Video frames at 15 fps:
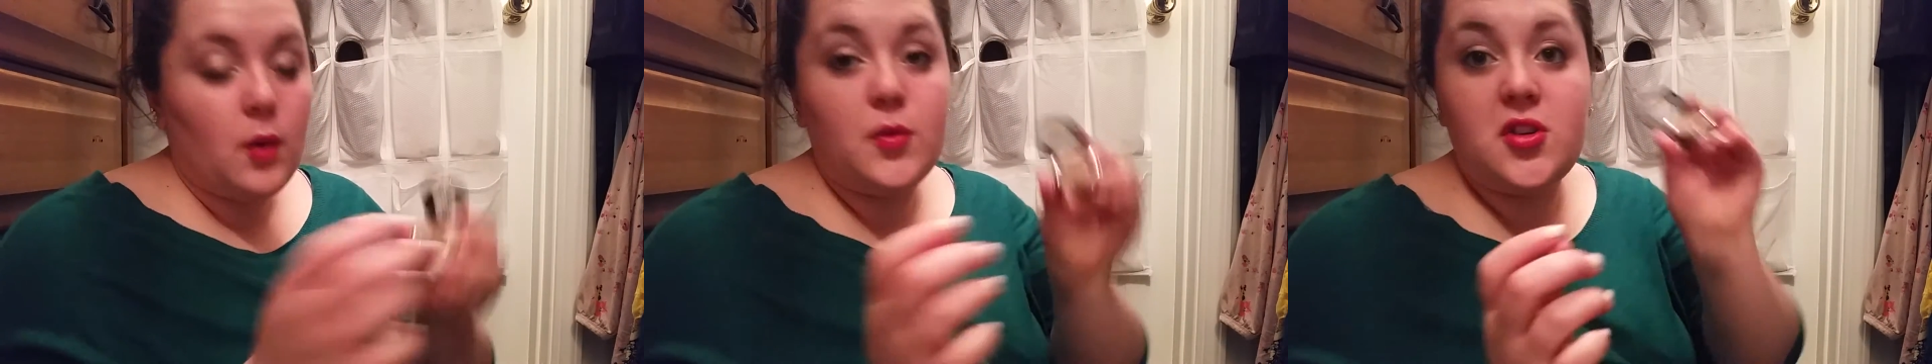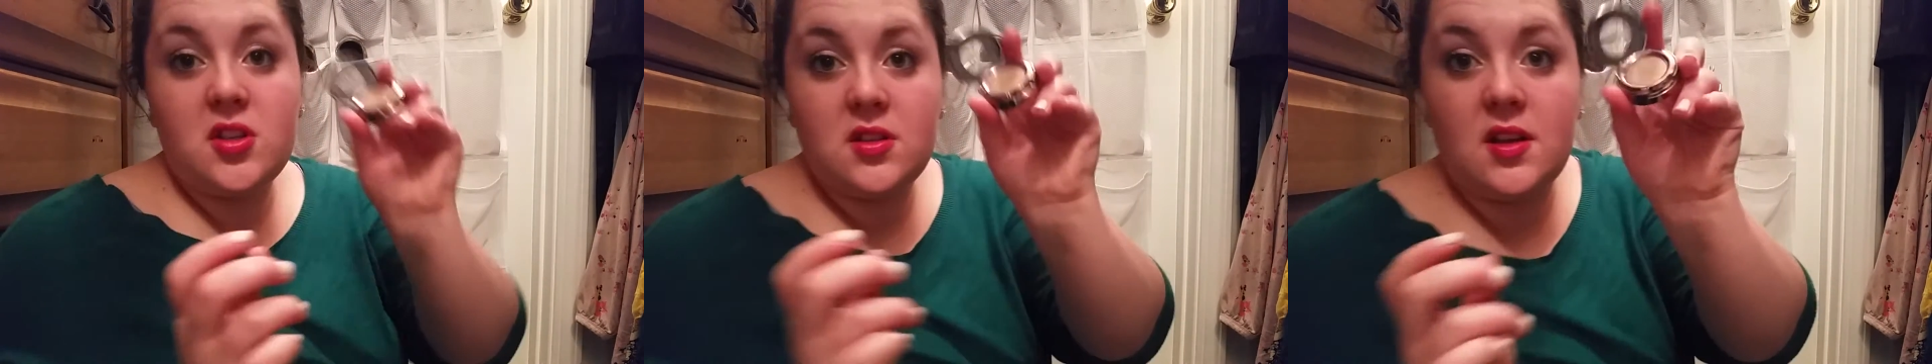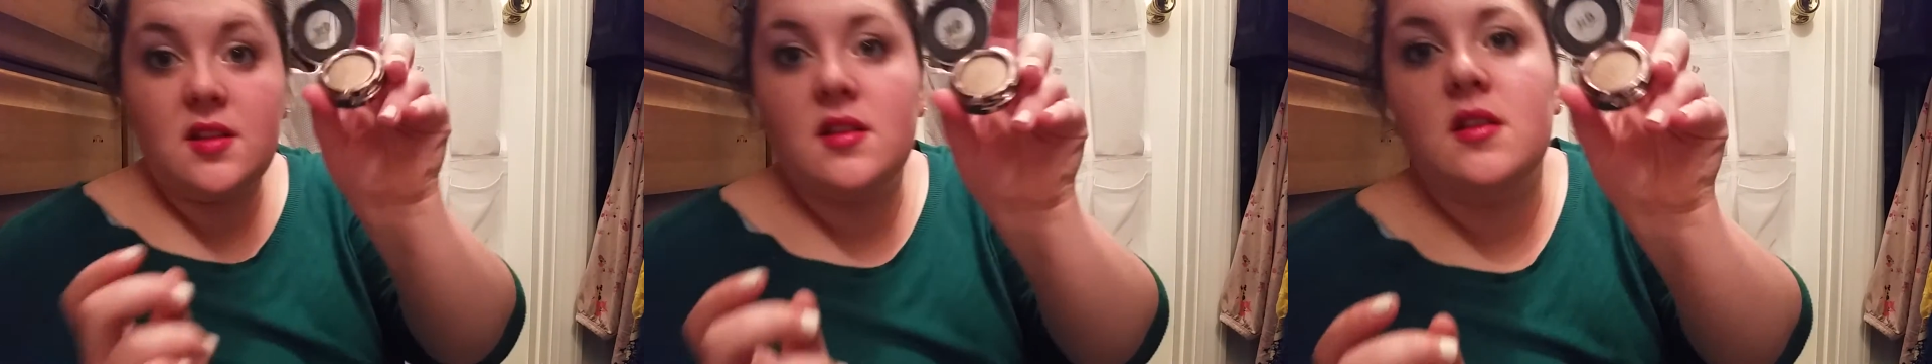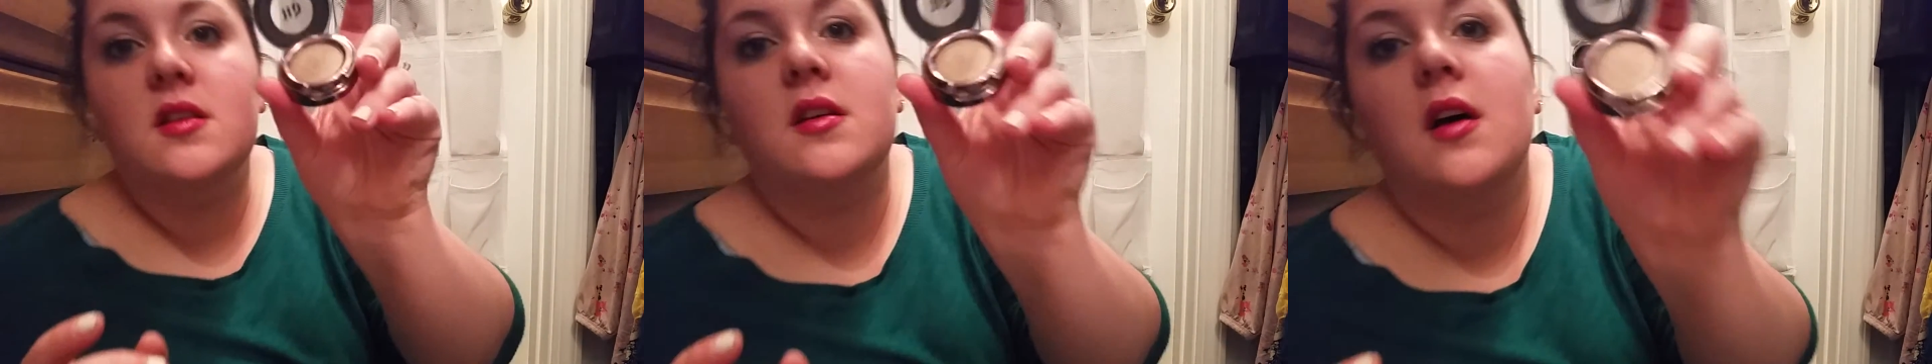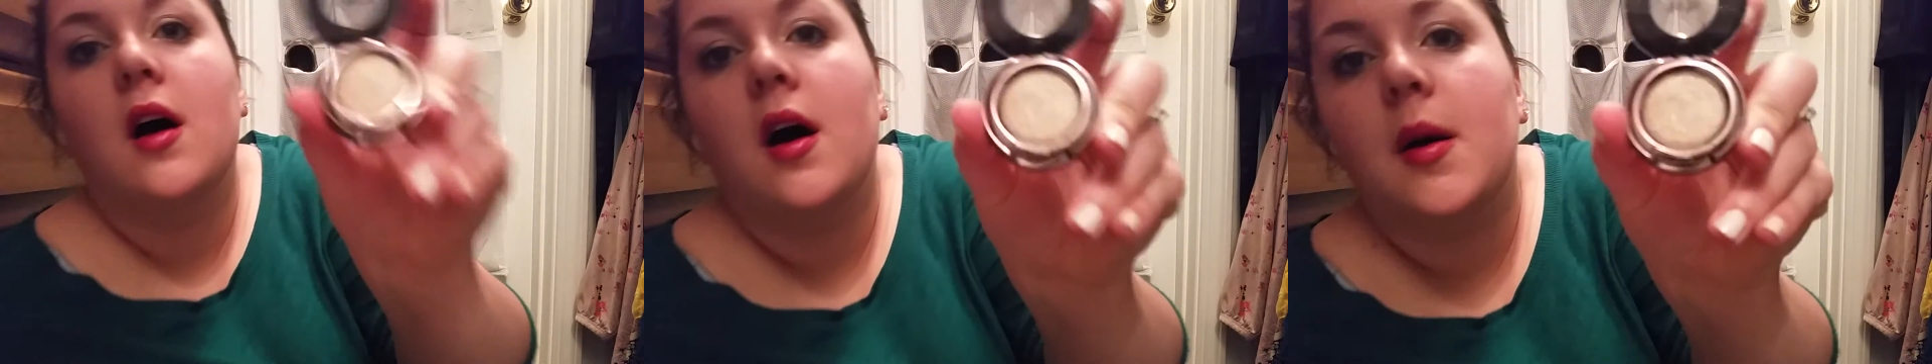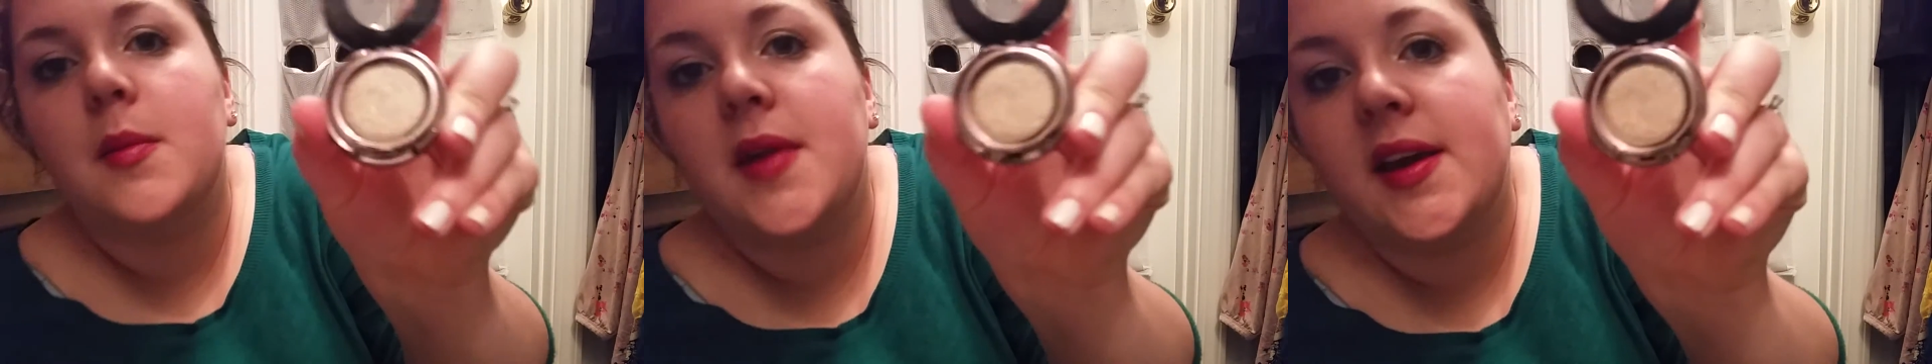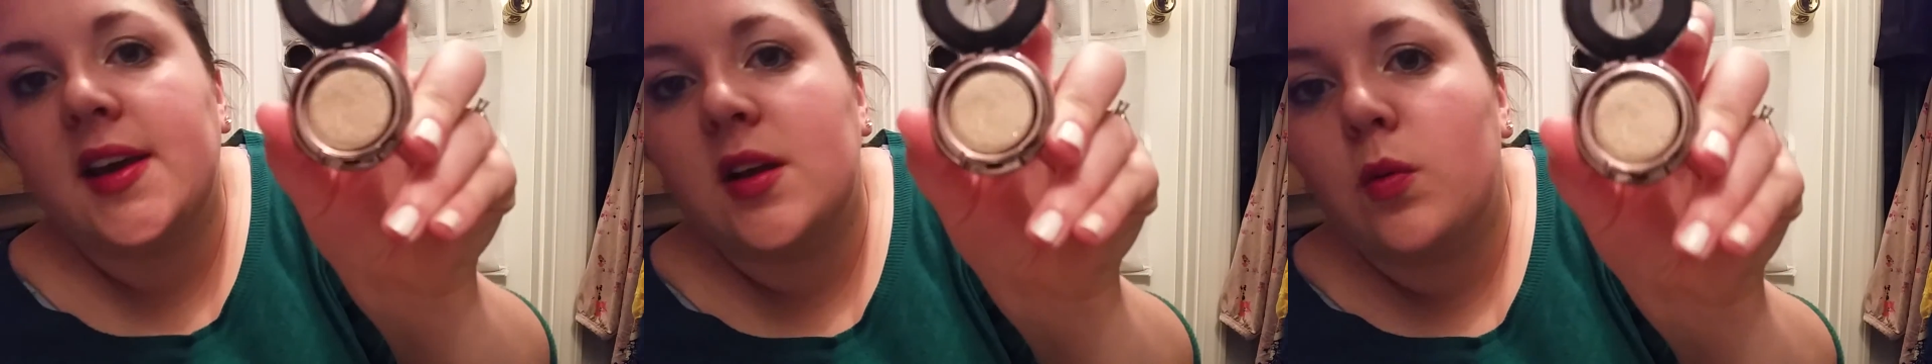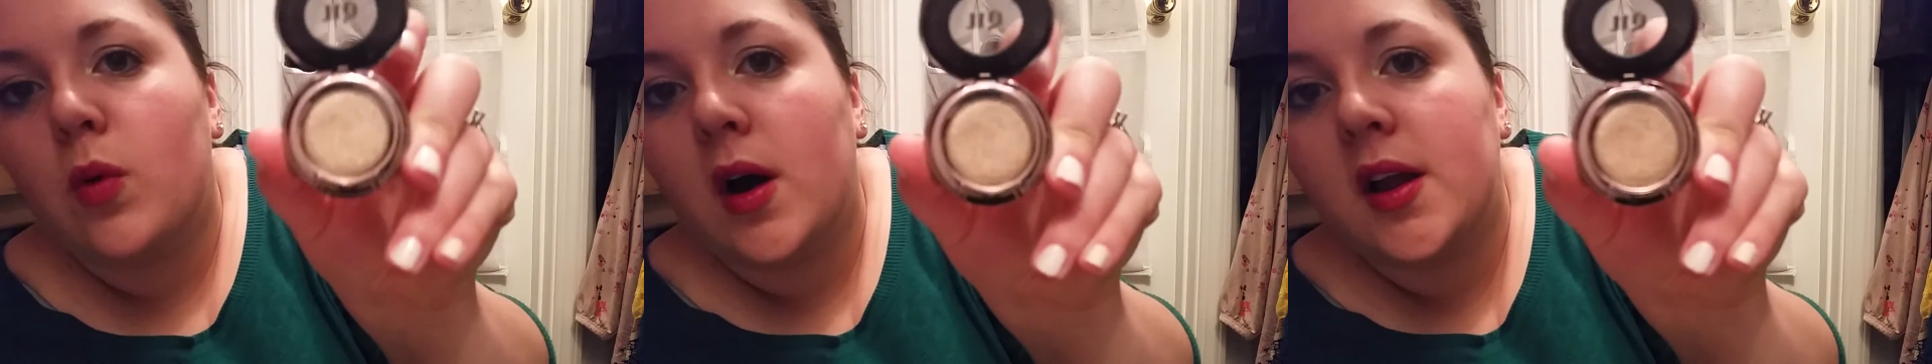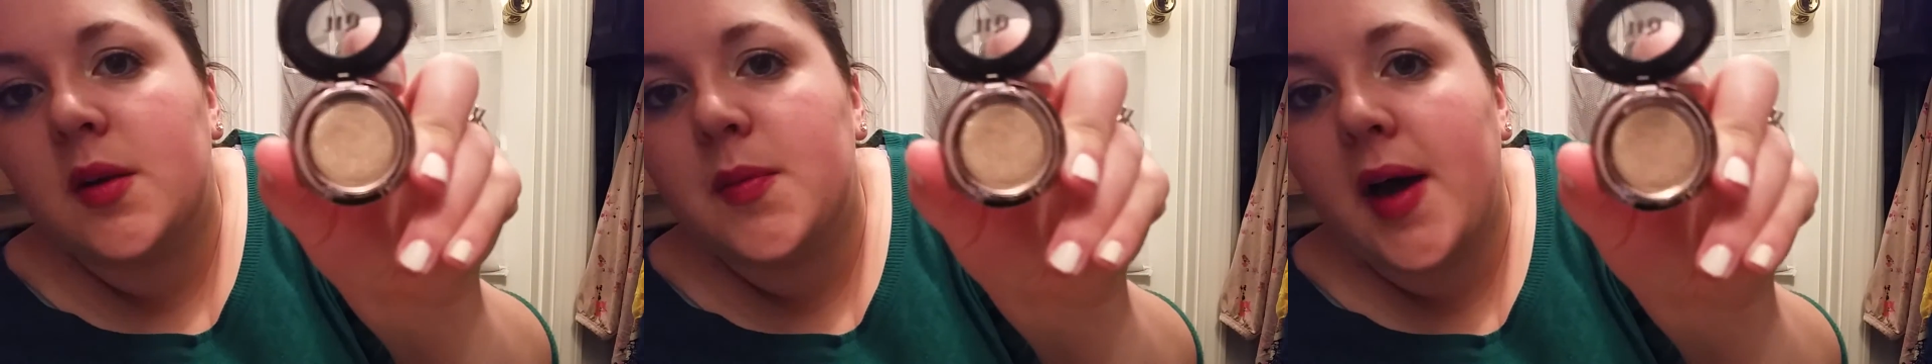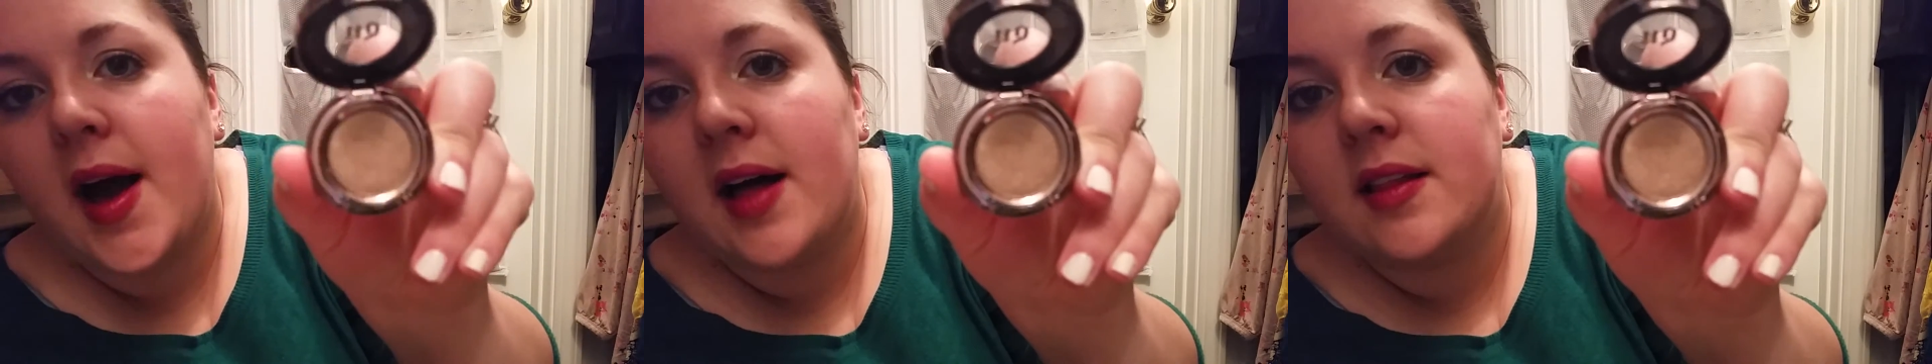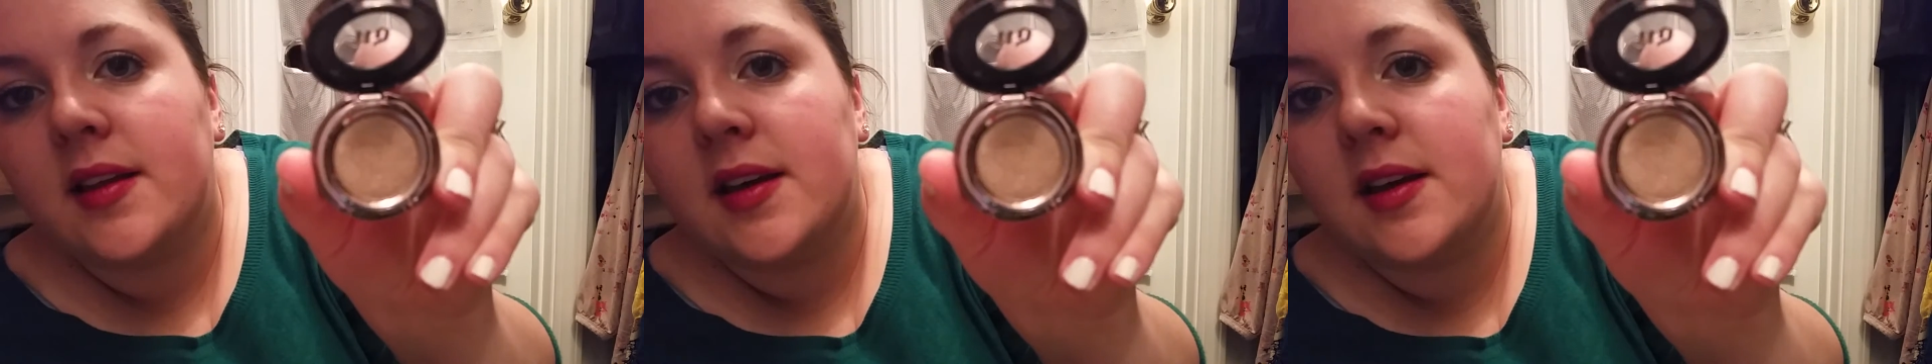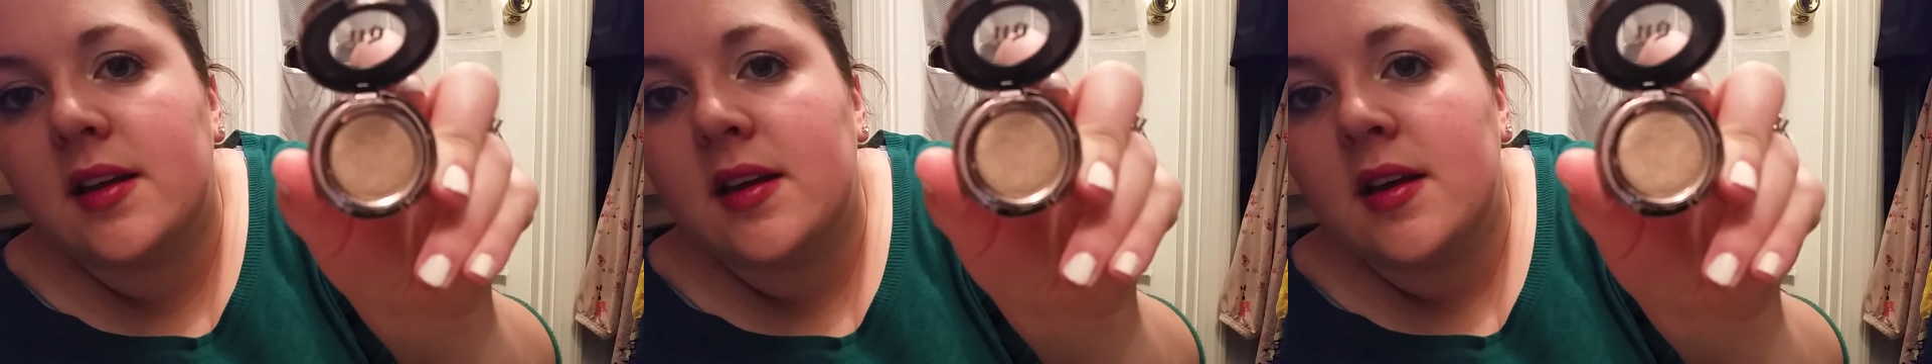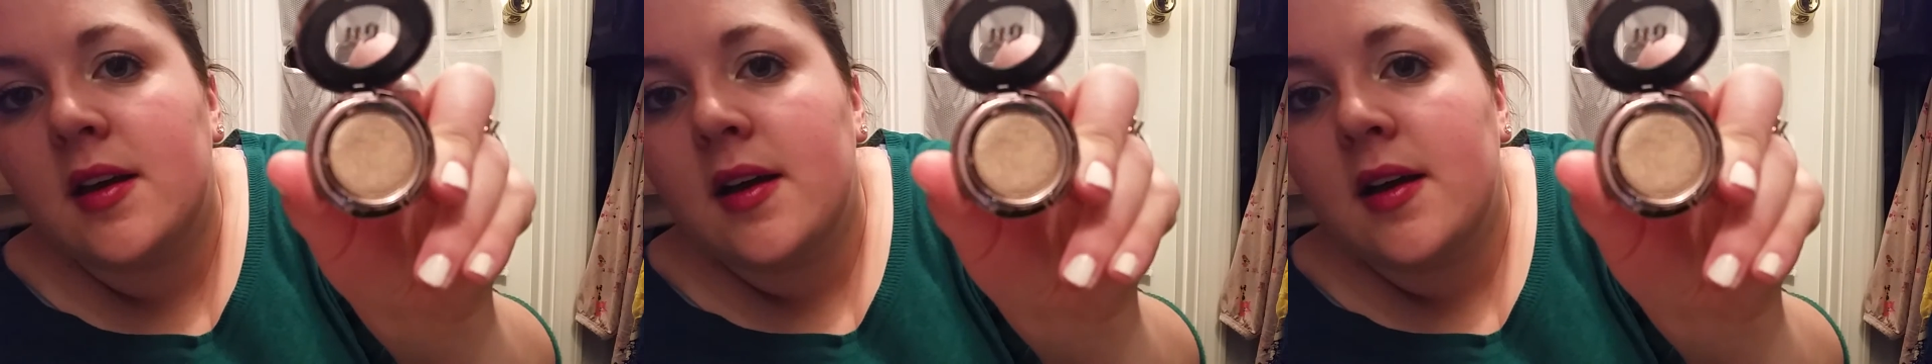which is in the Naked 1 palette.